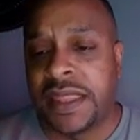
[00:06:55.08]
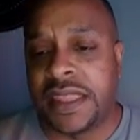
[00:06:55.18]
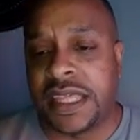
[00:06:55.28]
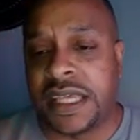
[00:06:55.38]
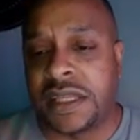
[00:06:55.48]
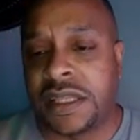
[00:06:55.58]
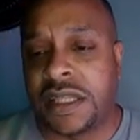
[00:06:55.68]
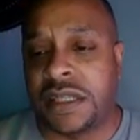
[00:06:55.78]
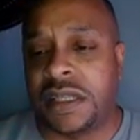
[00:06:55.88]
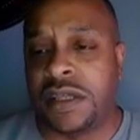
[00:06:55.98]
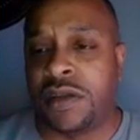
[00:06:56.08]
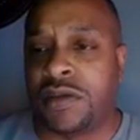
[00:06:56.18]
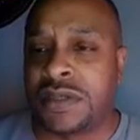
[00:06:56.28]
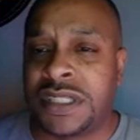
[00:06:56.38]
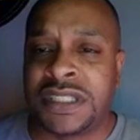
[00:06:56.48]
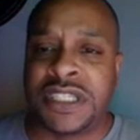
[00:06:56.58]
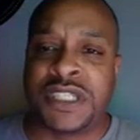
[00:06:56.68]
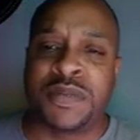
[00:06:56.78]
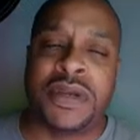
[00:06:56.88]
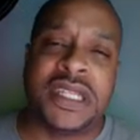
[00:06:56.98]
then, you know,
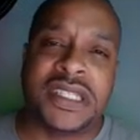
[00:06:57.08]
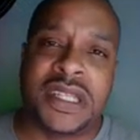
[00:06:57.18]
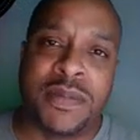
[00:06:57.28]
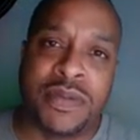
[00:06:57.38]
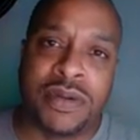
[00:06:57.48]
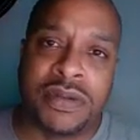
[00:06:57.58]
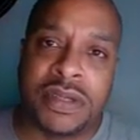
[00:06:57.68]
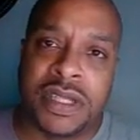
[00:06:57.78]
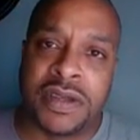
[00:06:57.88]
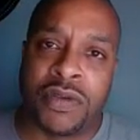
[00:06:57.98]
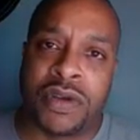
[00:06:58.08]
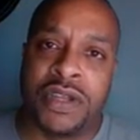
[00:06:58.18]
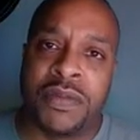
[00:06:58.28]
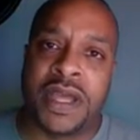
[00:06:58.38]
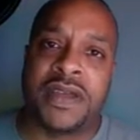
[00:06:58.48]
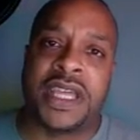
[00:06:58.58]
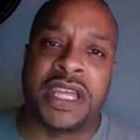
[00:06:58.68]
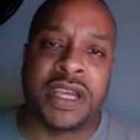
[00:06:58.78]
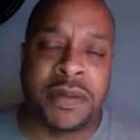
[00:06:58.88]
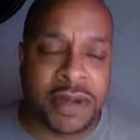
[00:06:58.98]
it's pretty simple, or you
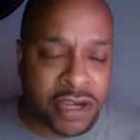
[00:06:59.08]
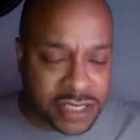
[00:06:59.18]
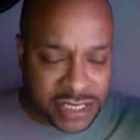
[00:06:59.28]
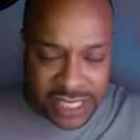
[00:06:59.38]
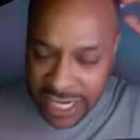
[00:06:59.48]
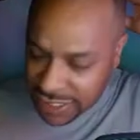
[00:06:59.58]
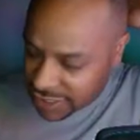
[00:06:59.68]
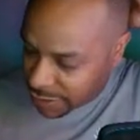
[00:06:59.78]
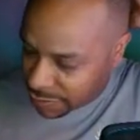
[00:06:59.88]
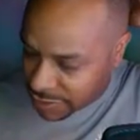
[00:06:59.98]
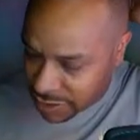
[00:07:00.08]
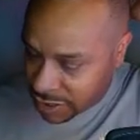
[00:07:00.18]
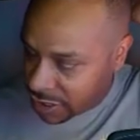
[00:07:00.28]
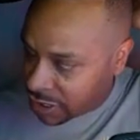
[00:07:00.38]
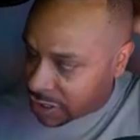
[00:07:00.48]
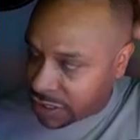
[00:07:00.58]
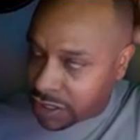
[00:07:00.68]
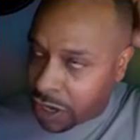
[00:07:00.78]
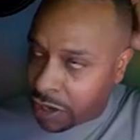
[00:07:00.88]
may come across these concepts, these